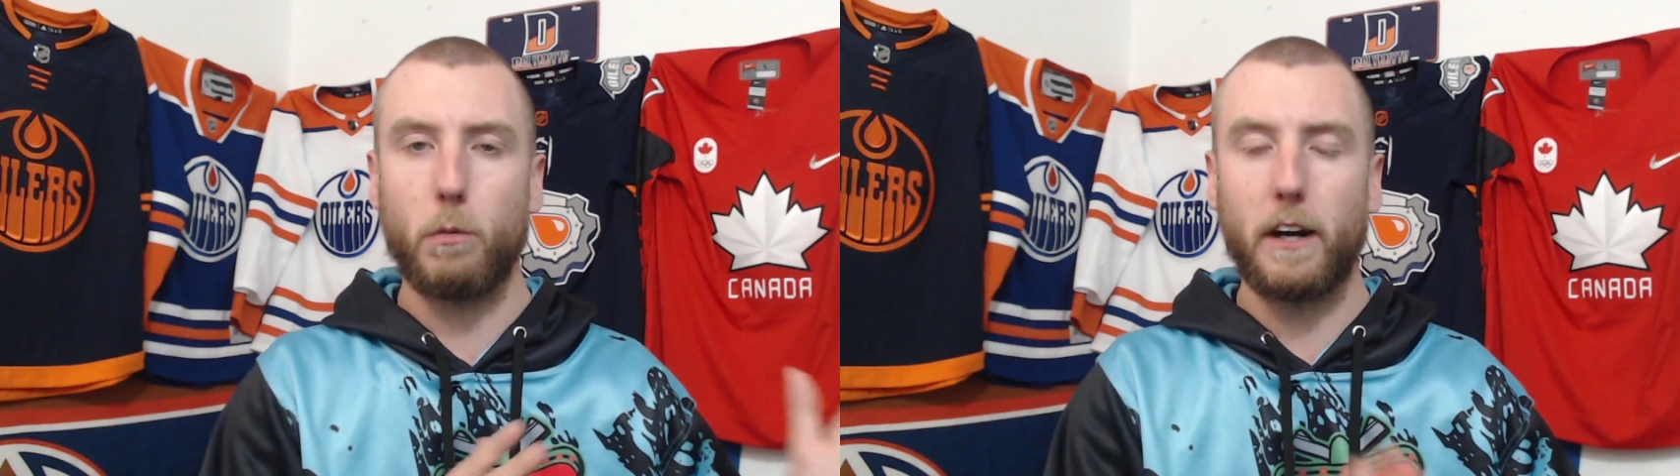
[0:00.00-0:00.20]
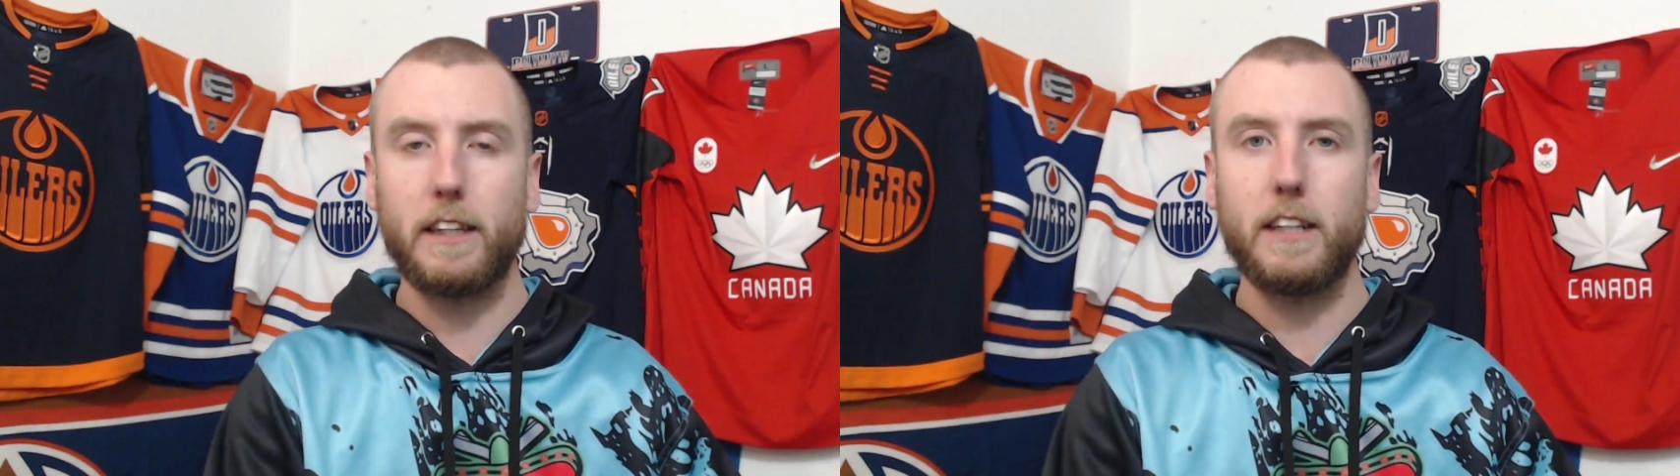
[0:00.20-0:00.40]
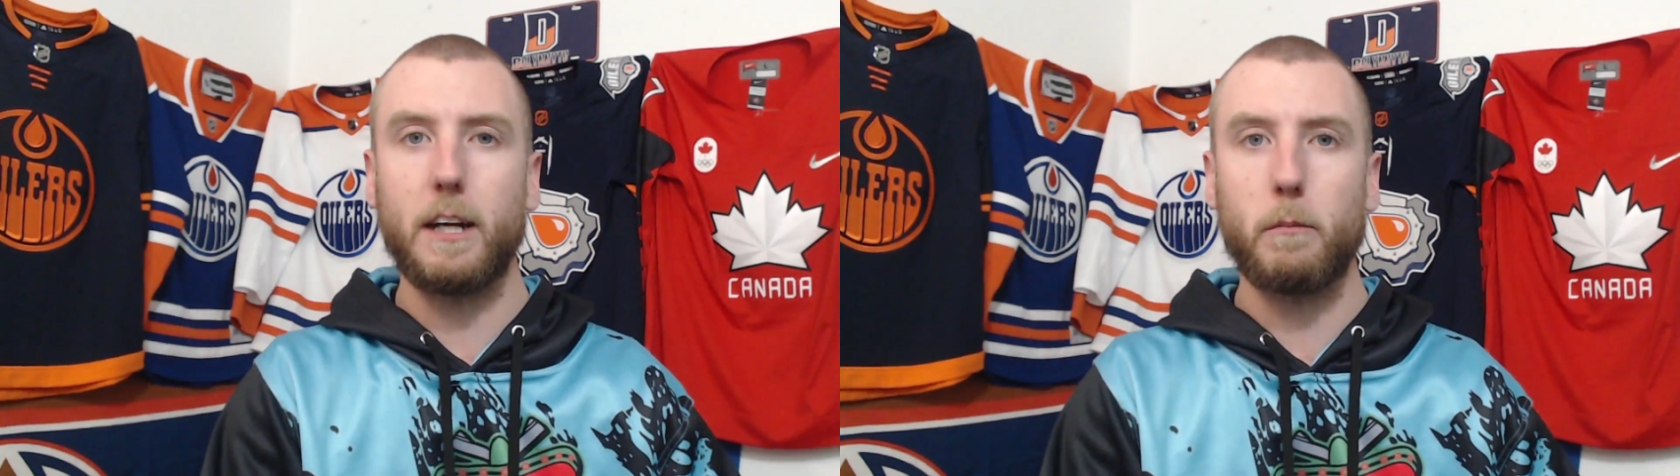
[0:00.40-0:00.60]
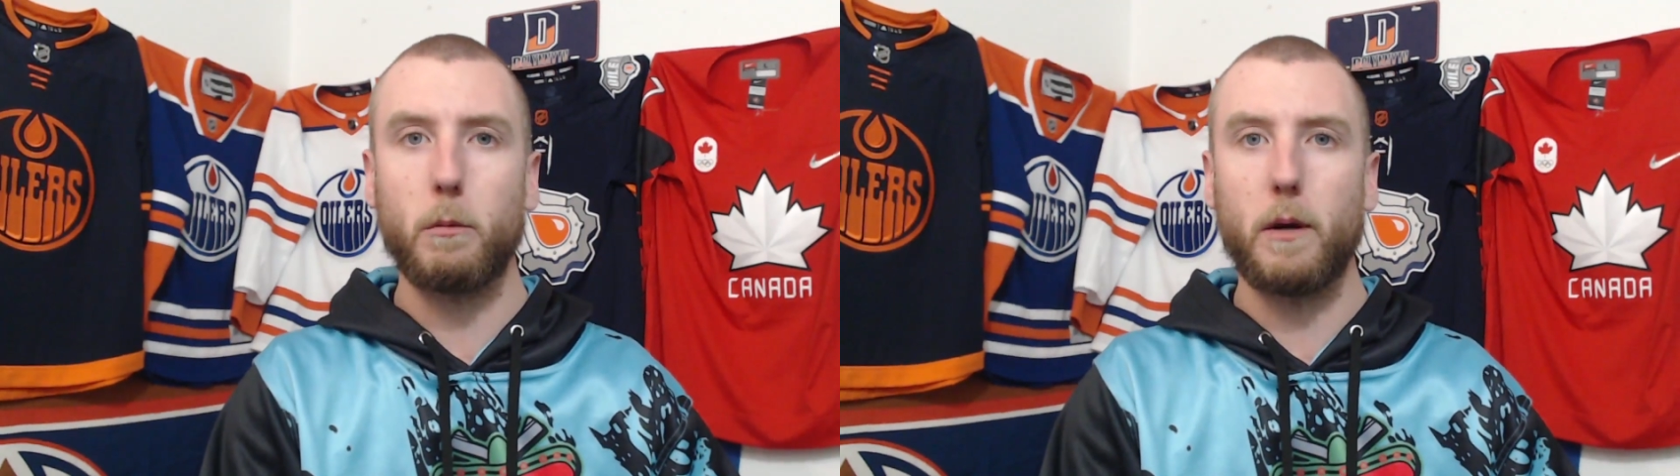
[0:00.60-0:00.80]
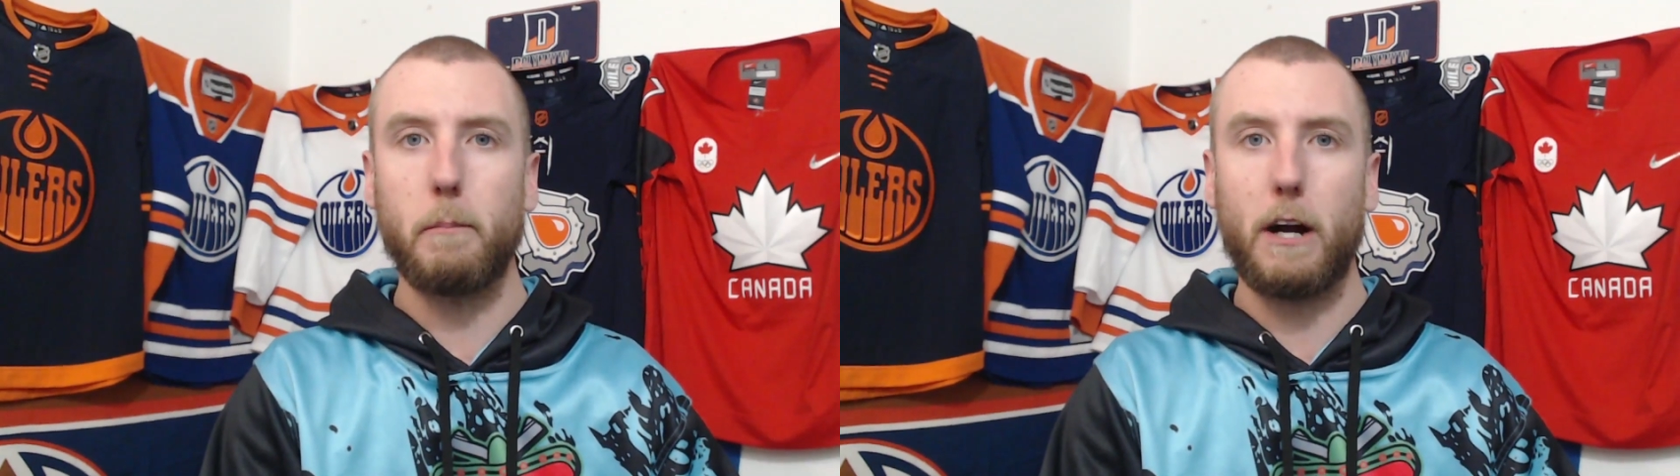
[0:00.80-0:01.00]
running the
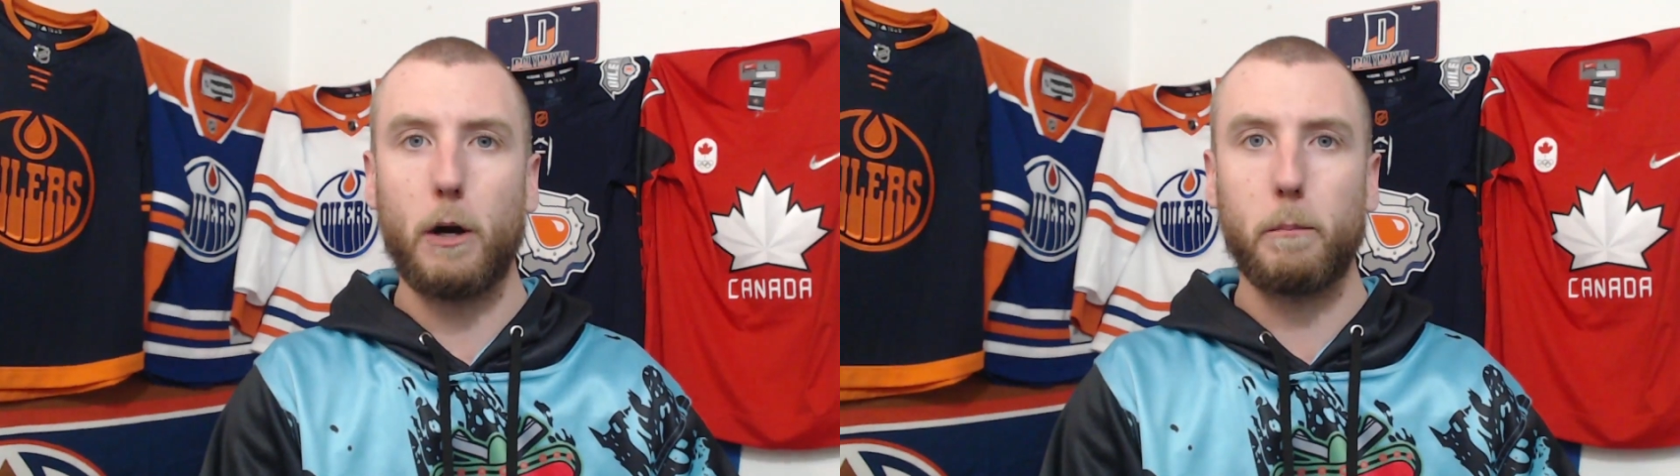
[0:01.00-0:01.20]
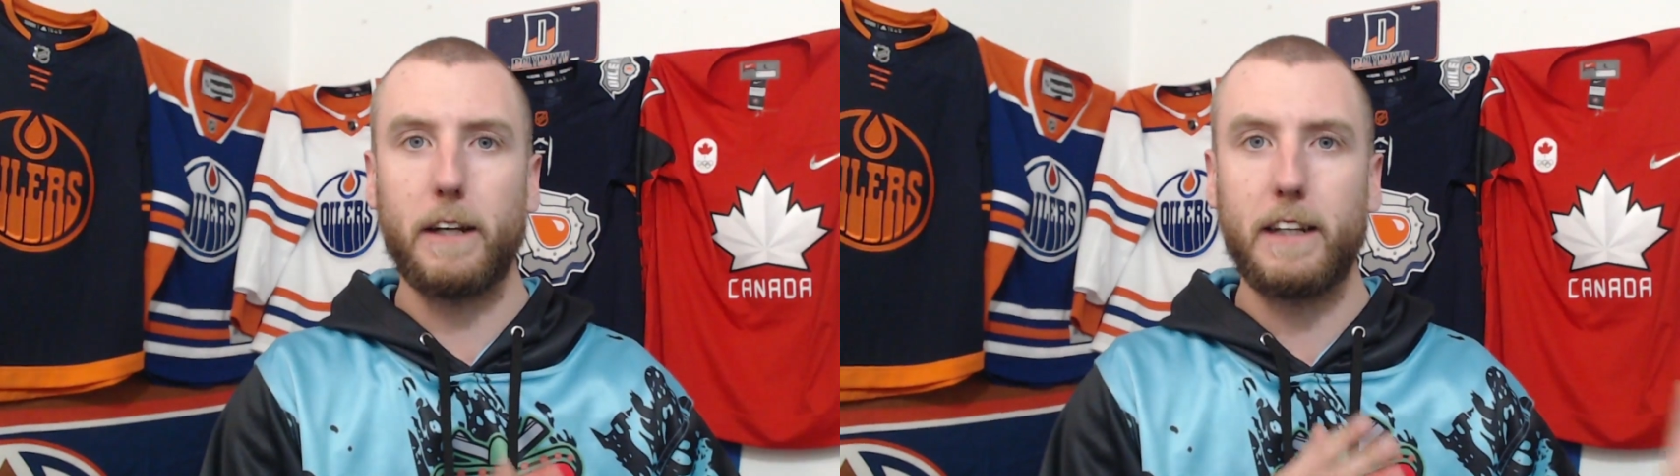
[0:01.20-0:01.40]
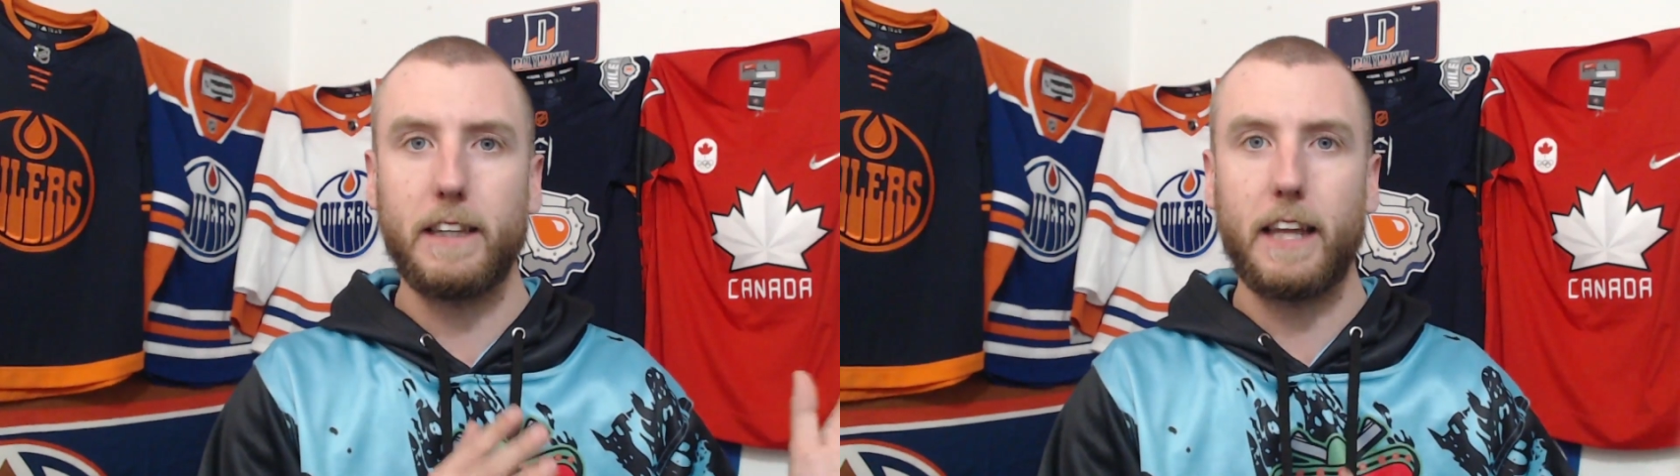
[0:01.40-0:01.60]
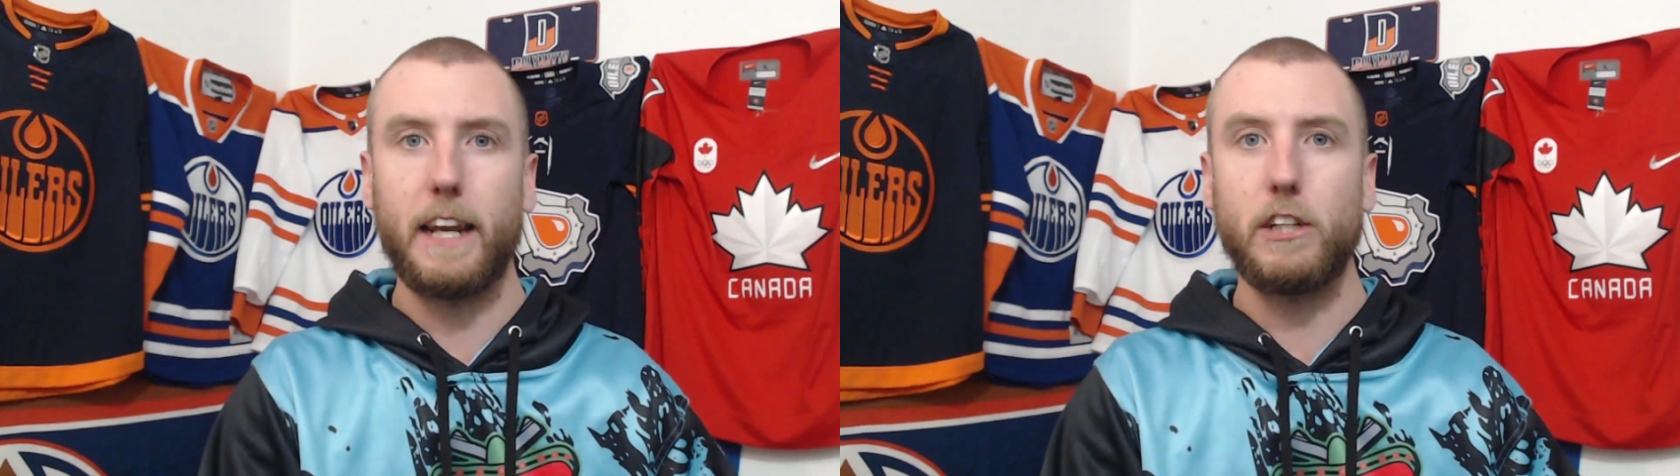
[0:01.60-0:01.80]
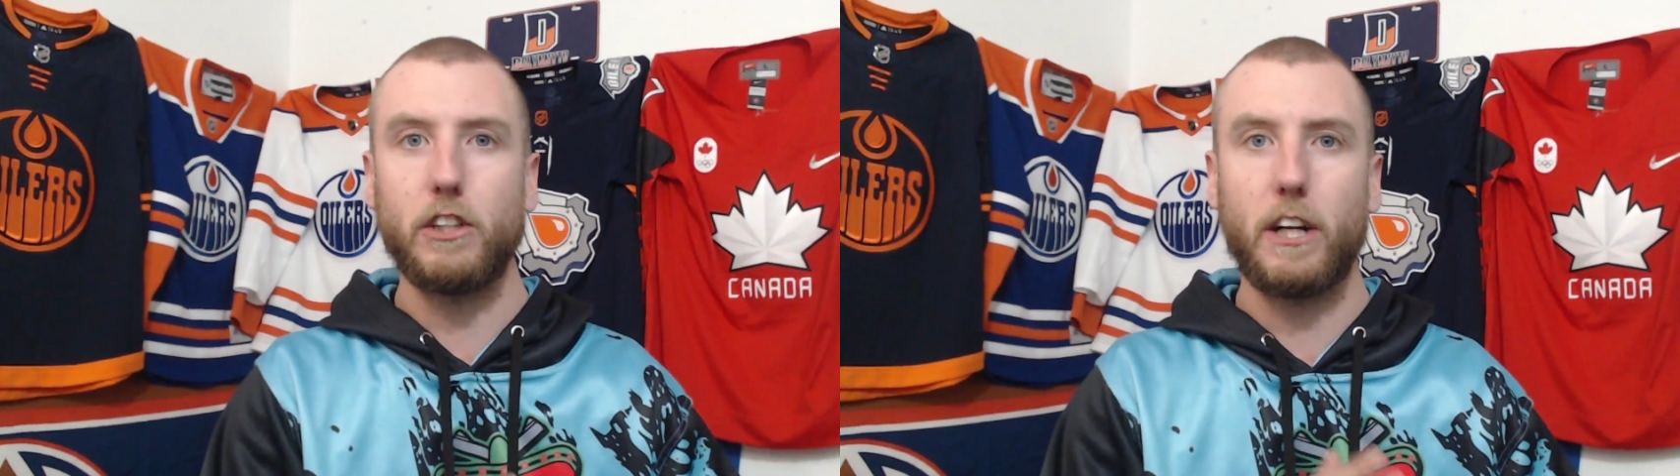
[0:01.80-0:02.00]
#1 power play in the
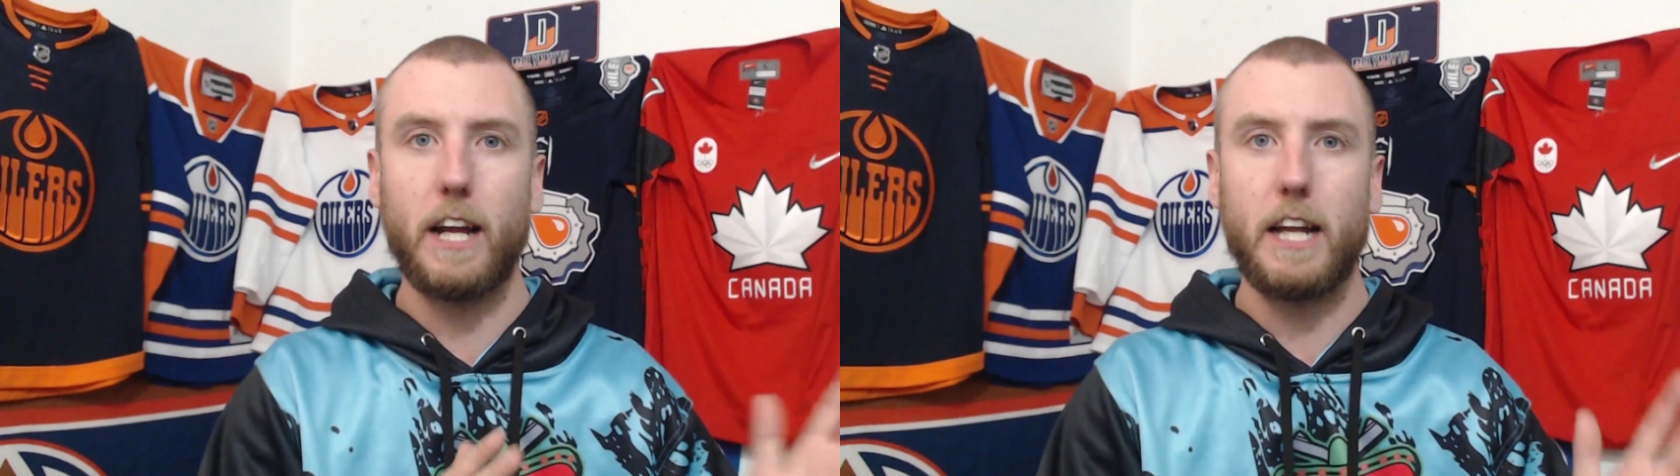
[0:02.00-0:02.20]
NHL